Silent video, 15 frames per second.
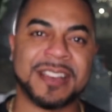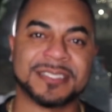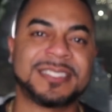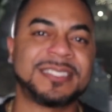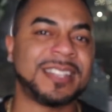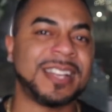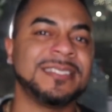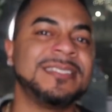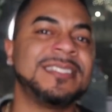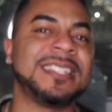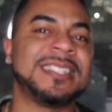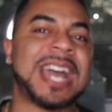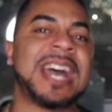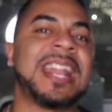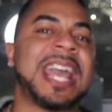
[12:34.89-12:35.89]
Sutton did
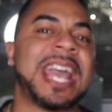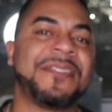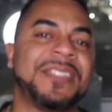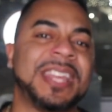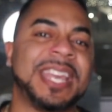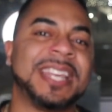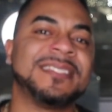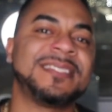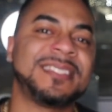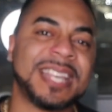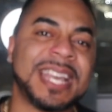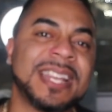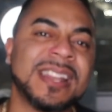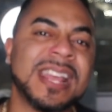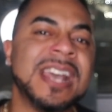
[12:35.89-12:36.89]
not have the
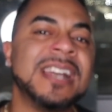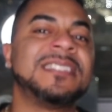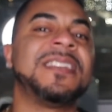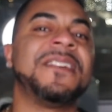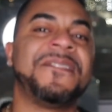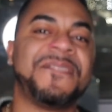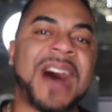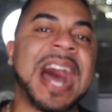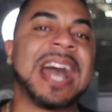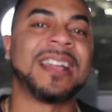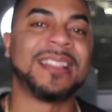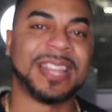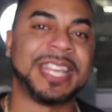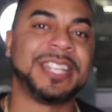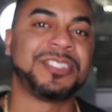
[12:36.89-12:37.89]
intent to
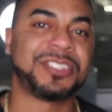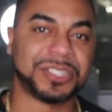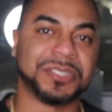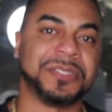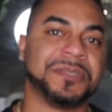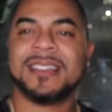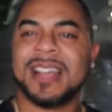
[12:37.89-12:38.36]
violate you.